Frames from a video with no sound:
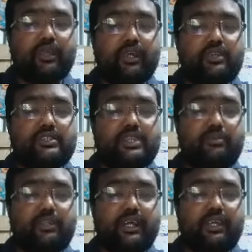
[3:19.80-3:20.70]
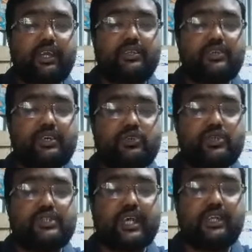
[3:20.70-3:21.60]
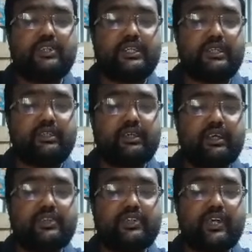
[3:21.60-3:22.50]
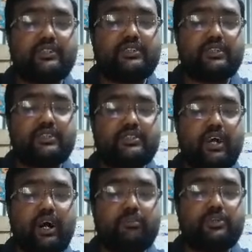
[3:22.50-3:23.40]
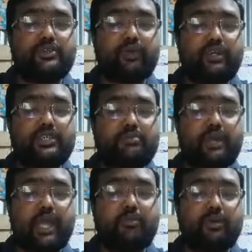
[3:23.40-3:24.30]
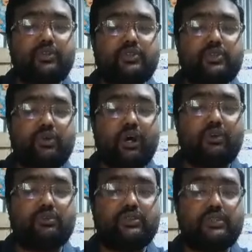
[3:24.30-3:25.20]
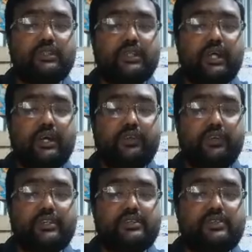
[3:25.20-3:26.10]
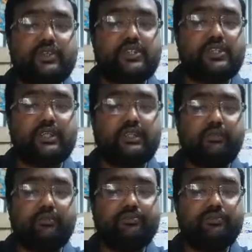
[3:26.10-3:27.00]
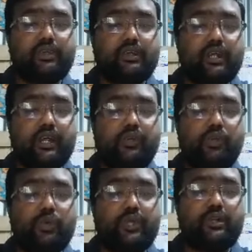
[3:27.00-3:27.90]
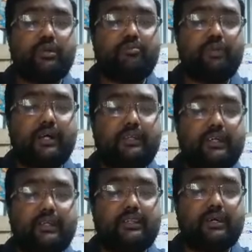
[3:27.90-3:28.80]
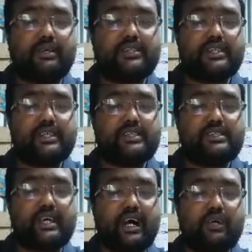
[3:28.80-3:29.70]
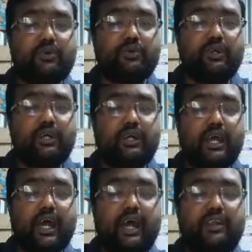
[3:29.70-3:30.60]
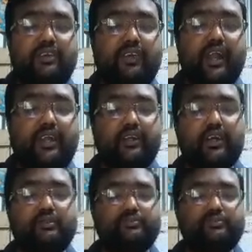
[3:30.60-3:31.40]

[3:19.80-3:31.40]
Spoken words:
in the 7th and 8th centuries AD, centers of scholarship emerged throughout this region, including Baghdad, Damascus, Cairo, and Granada.